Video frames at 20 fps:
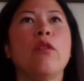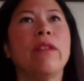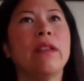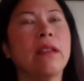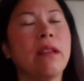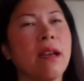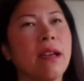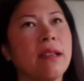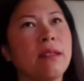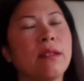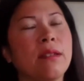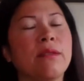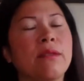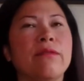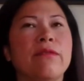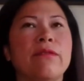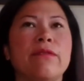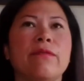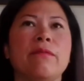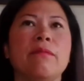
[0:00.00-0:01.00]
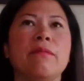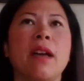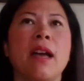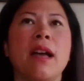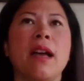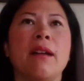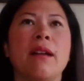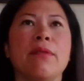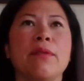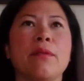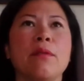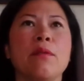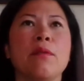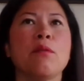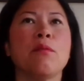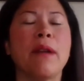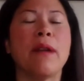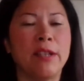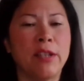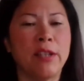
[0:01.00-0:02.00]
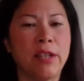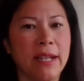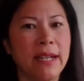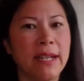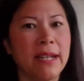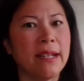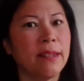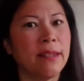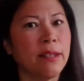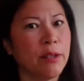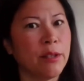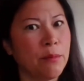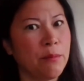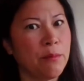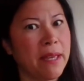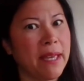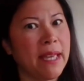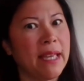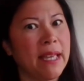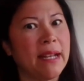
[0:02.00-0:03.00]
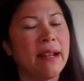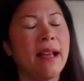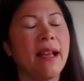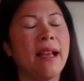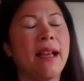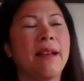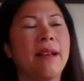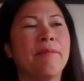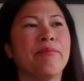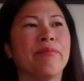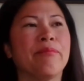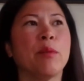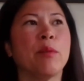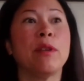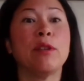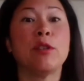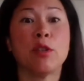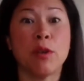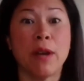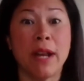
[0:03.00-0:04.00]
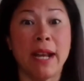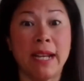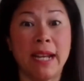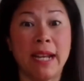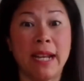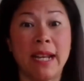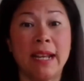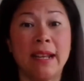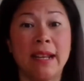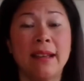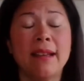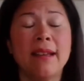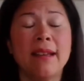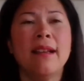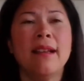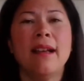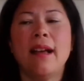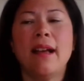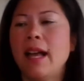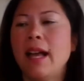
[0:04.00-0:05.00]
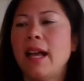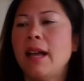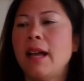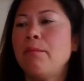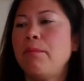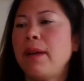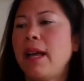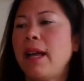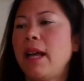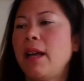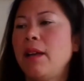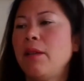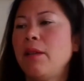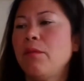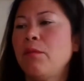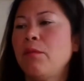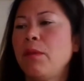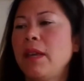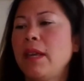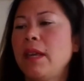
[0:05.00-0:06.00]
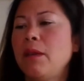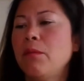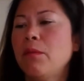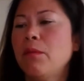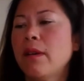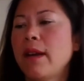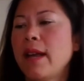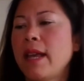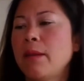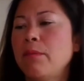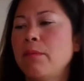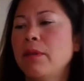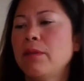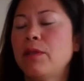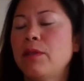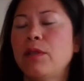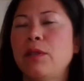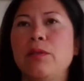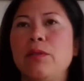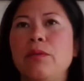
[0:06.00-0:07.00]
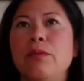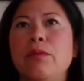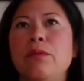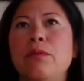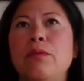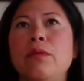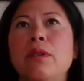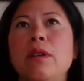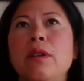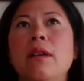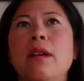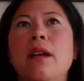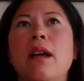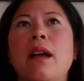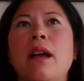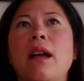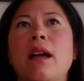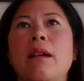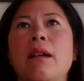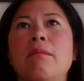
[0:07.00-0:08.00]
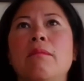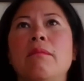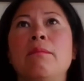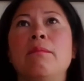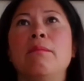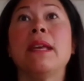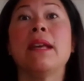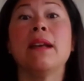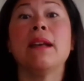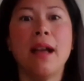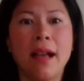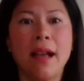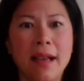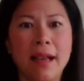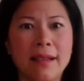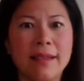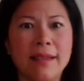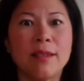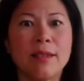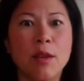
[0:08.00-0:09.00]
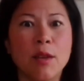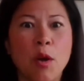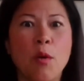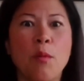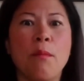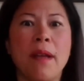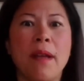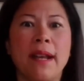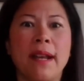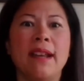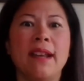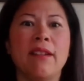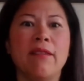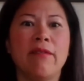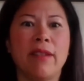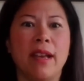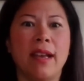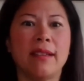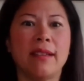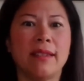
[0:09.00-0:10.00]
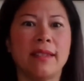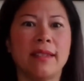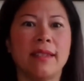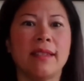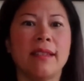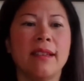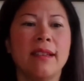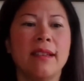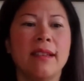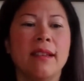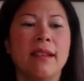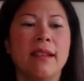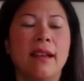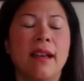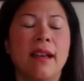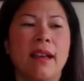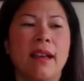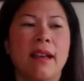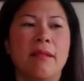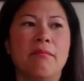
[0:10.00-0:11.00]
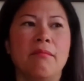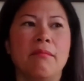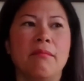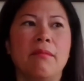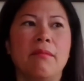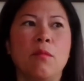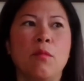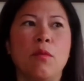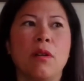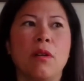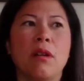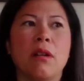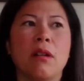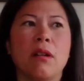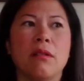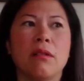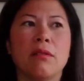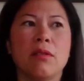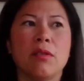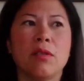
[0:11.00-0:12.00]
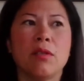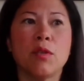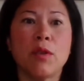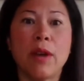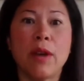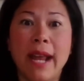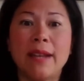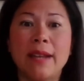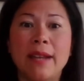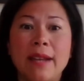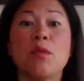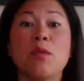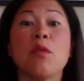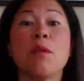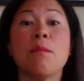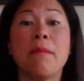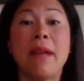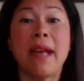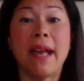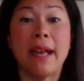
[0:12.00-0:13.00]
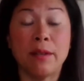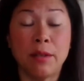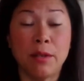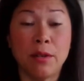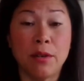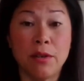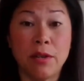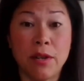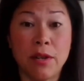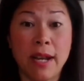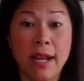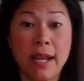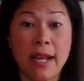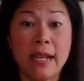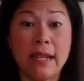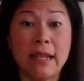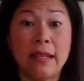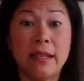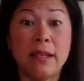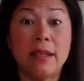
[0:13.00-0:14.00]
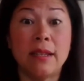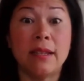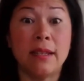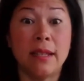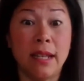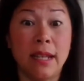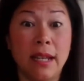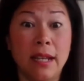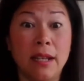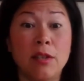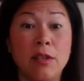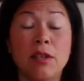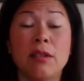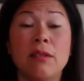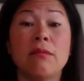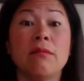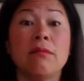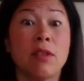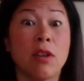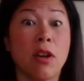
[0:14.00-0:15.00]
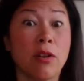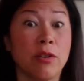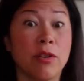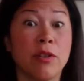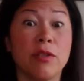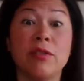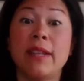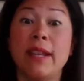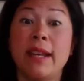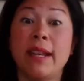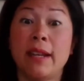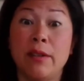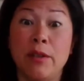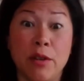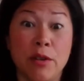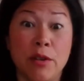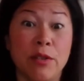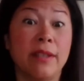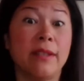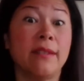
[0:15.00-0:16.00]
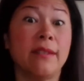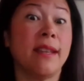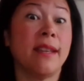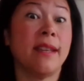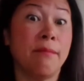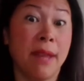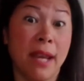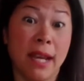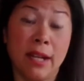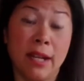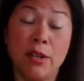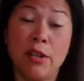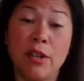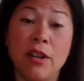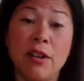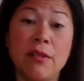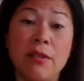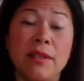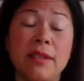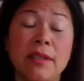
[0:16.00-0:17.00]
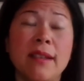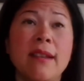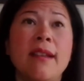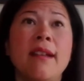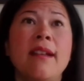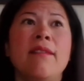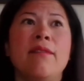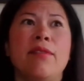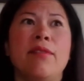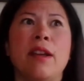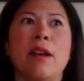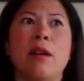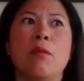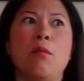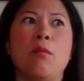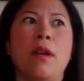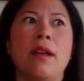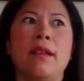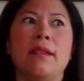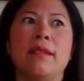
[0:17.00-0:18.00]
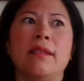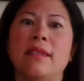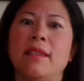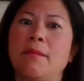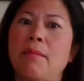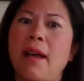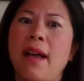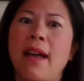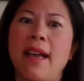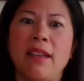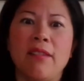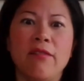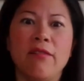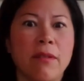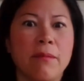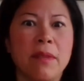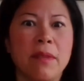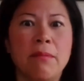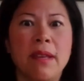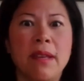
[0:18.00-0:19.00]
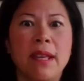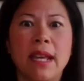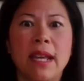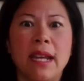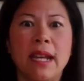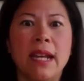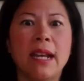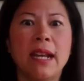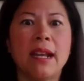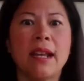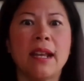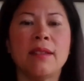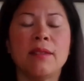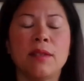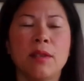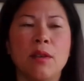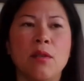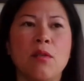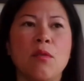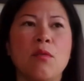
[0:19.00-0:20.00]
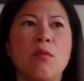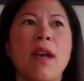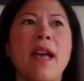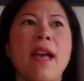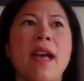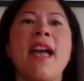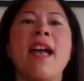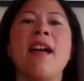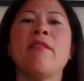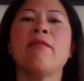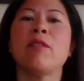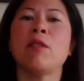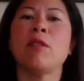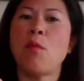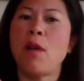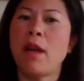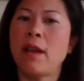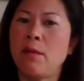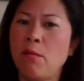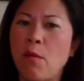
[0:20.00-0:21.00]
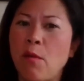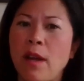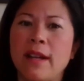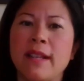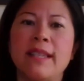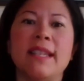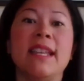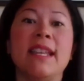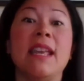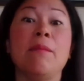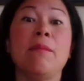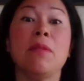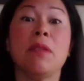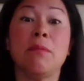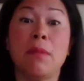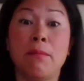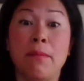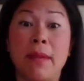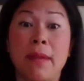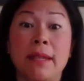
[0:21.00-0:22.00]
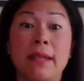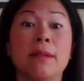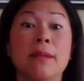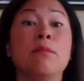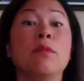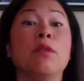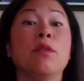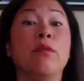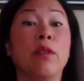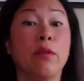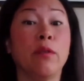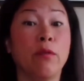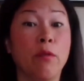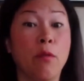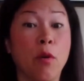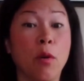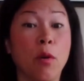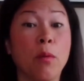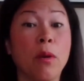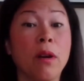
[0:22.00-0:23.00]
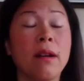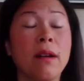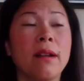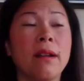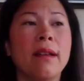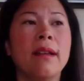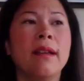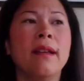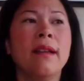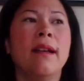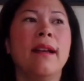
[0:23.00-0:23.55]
COVID kind of uh, threw a wrench in it a little bit um, with training, um, but we were able to um, because so many of us um, were trained or master trained to teach doctors and nurses and managers. There was the buy in from the beginning. And so everyone wanted to keep the momentum moving forward.